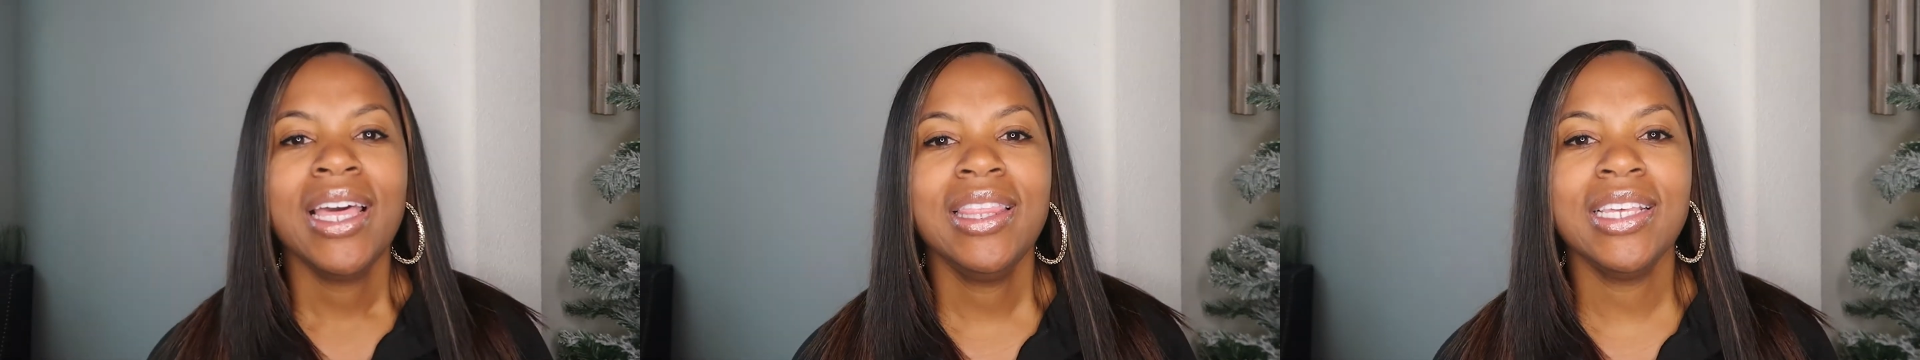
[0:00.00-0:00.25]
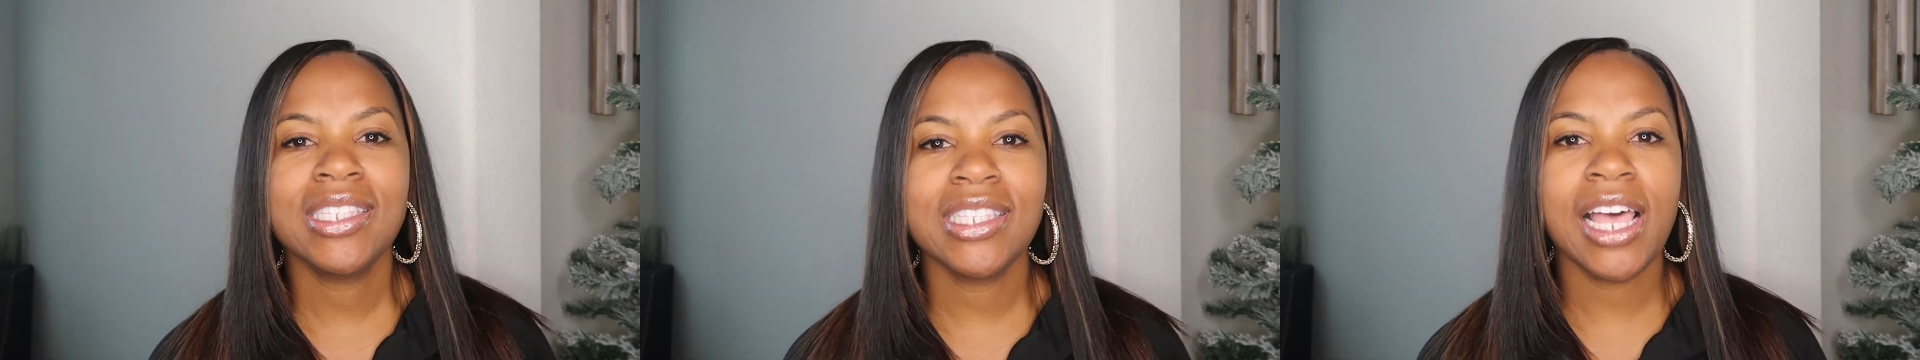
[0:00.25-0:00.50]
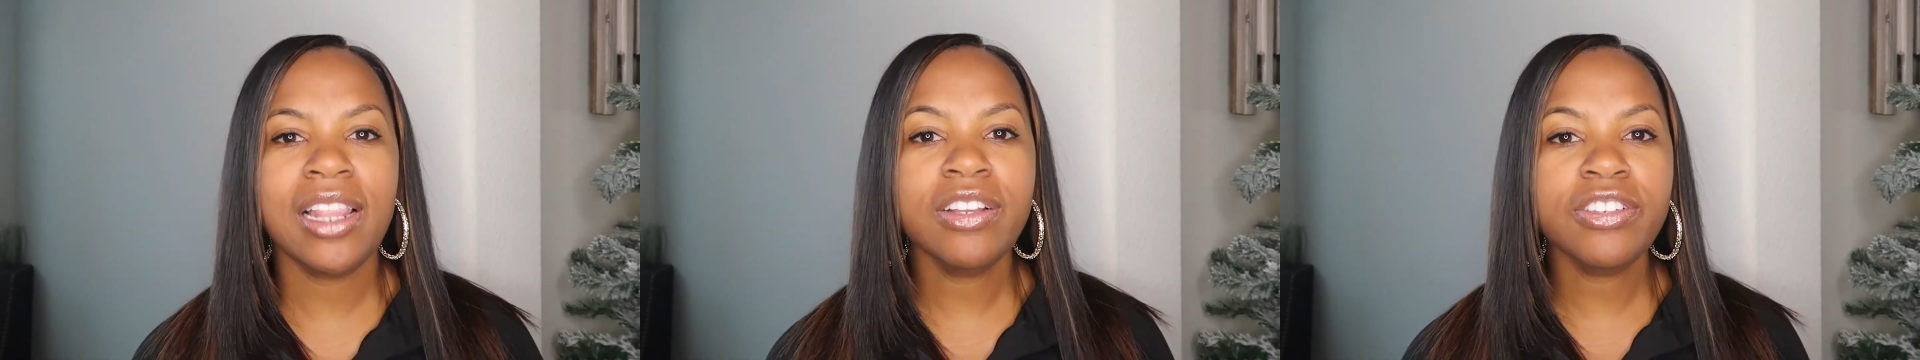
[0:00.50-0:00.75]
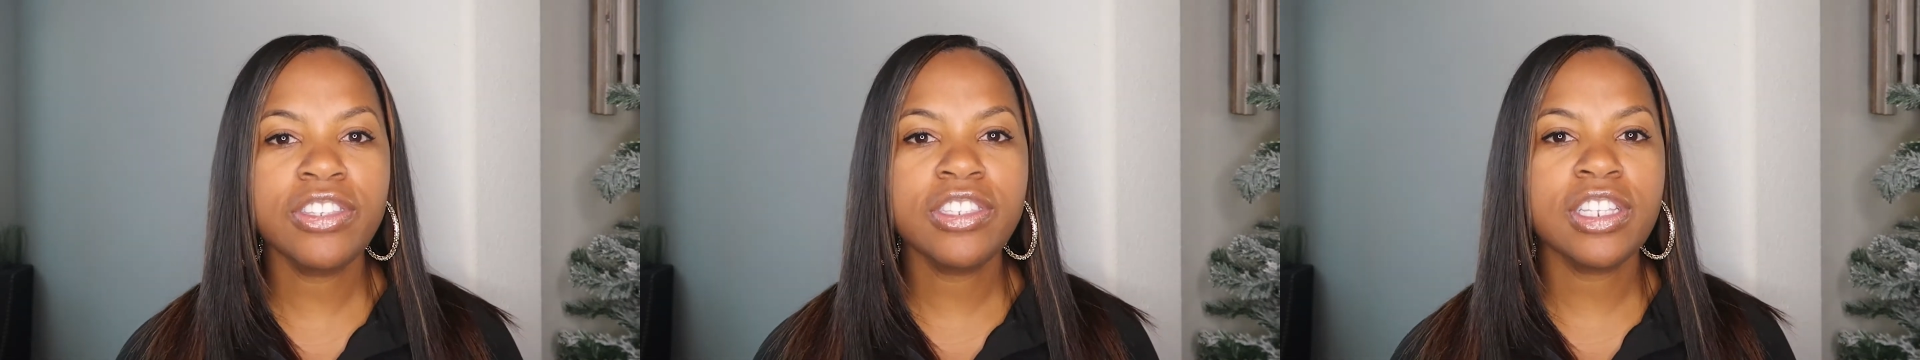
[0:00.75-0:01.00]
The
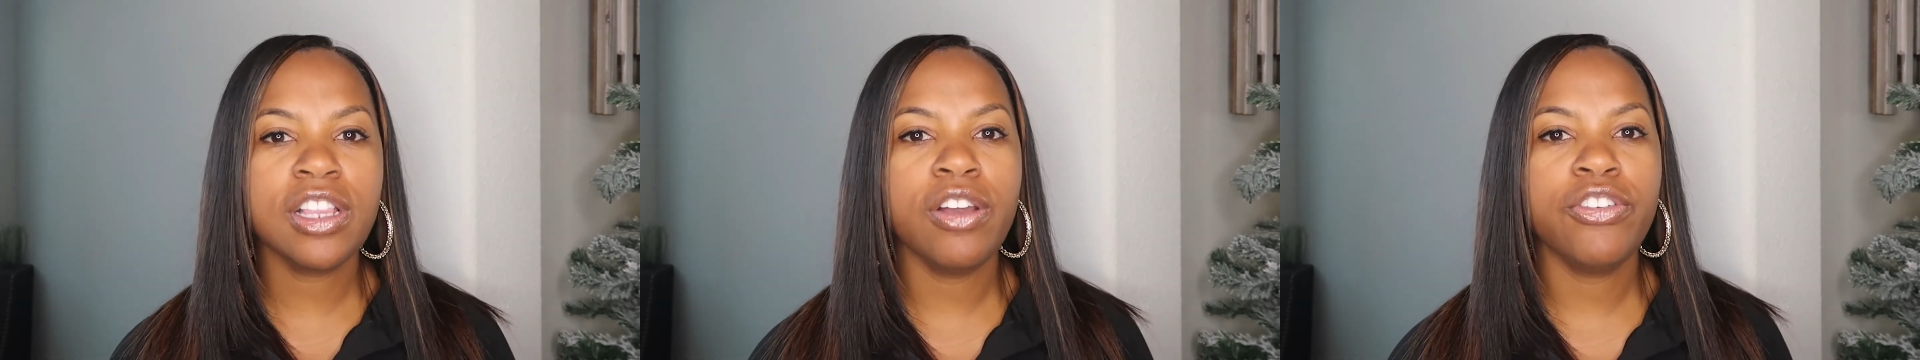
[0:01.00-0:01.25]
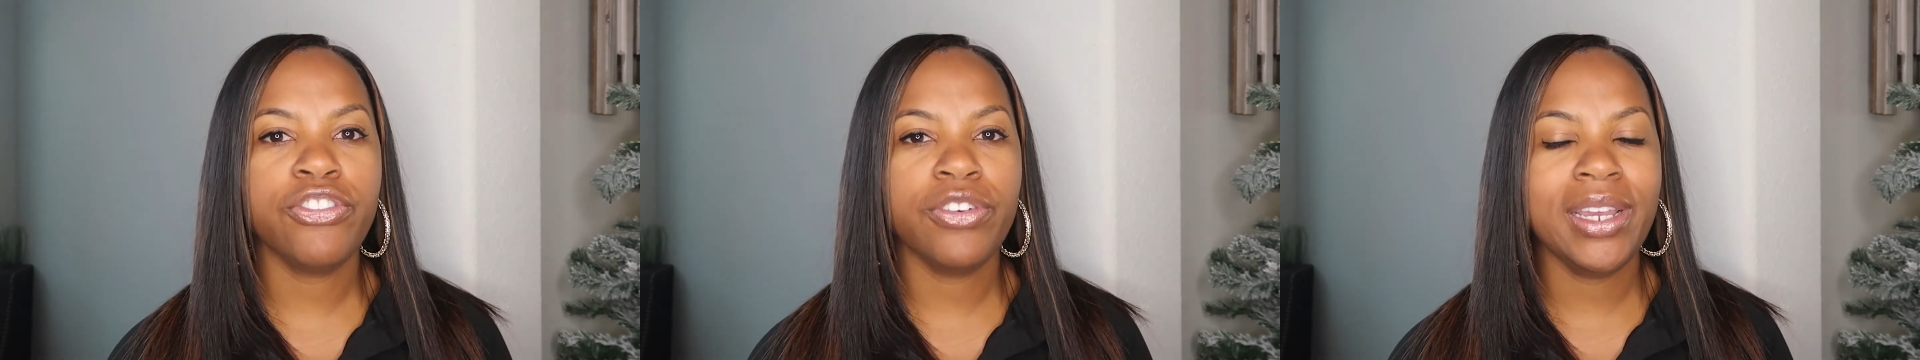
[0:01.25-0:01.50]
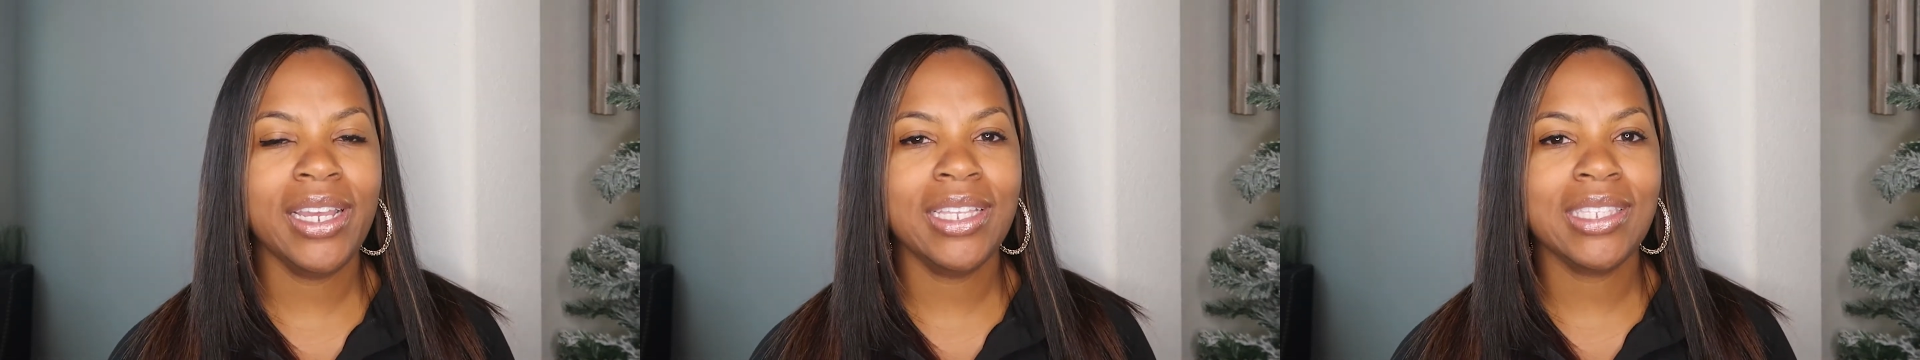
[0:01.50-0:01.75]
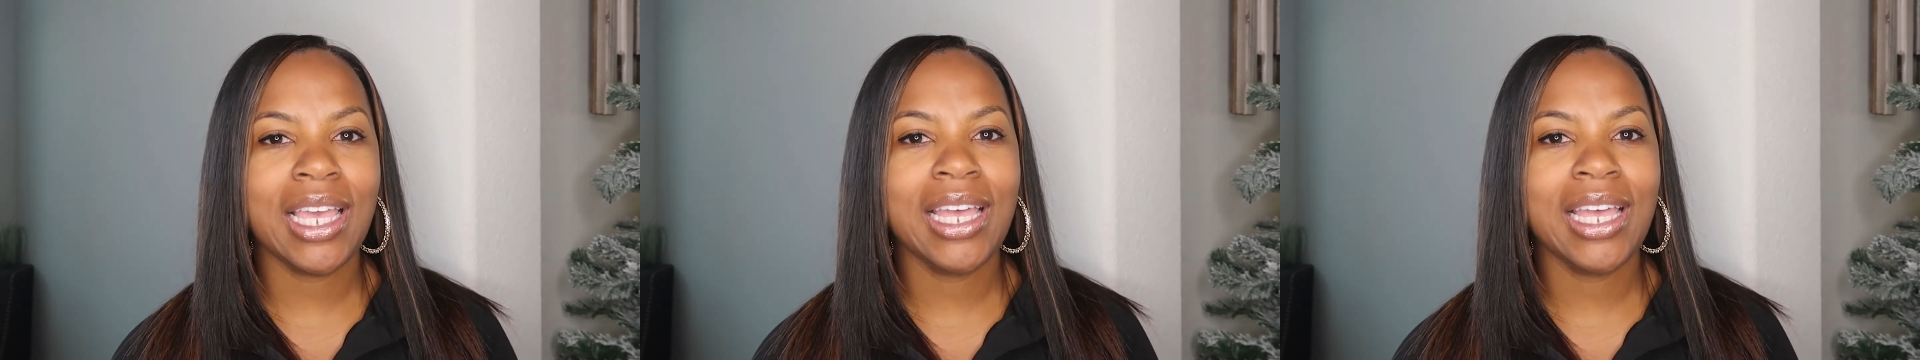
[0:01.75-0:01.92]
seller's disclosure is